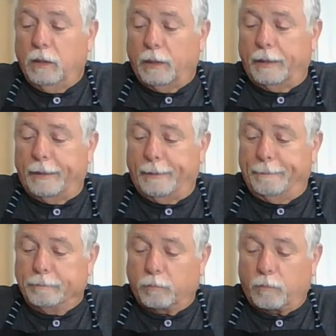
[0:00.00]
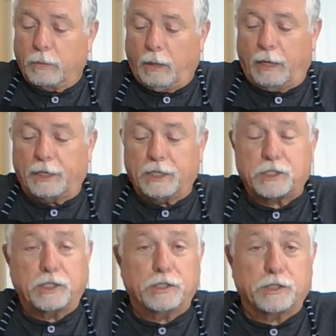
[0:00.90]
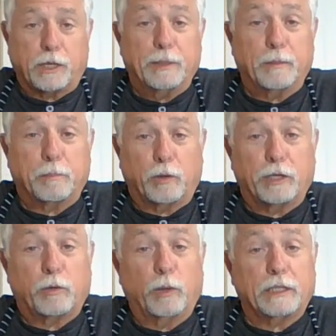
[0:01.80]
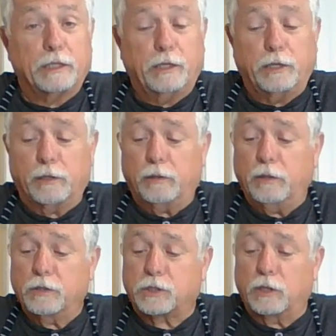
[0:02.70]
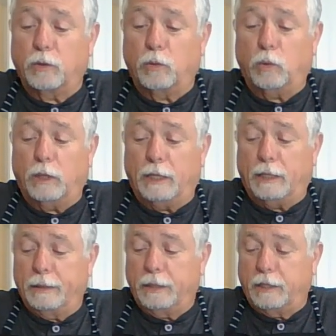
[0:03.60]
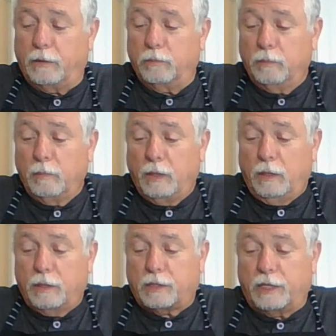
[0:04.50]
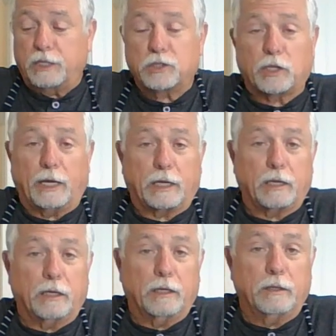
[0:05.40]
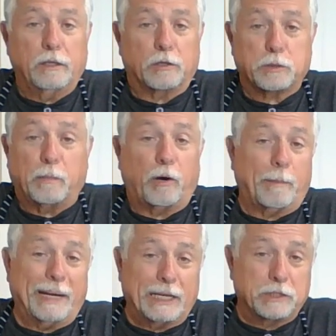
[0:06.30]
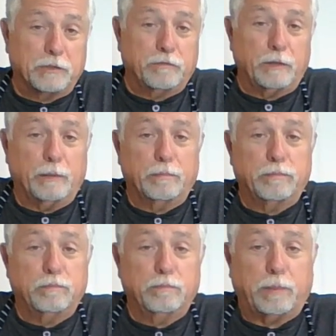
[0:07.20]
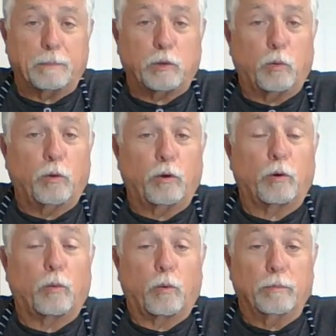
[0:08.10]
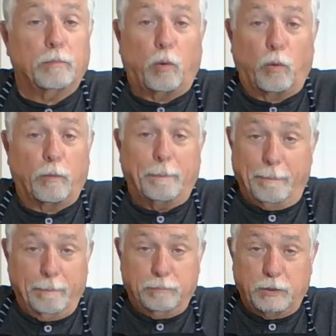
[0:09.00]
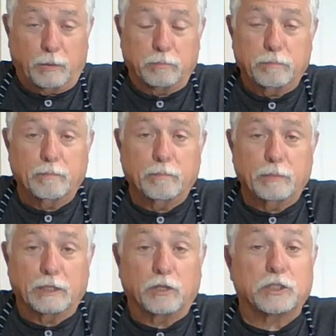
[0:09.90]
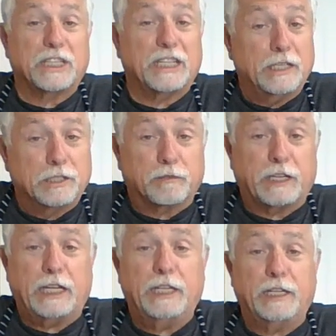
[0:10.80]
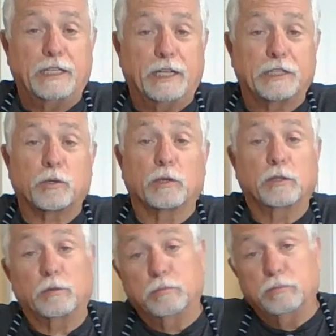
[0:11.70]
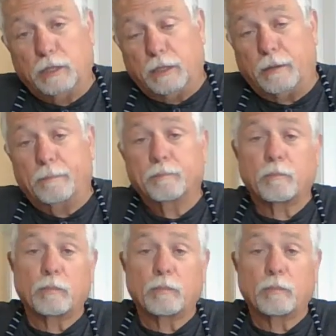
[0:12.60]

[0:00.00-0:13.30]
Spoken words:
Holiday season's coming up pretty quickly here, so things like small bags of popcorn or little tins of candied nuts or little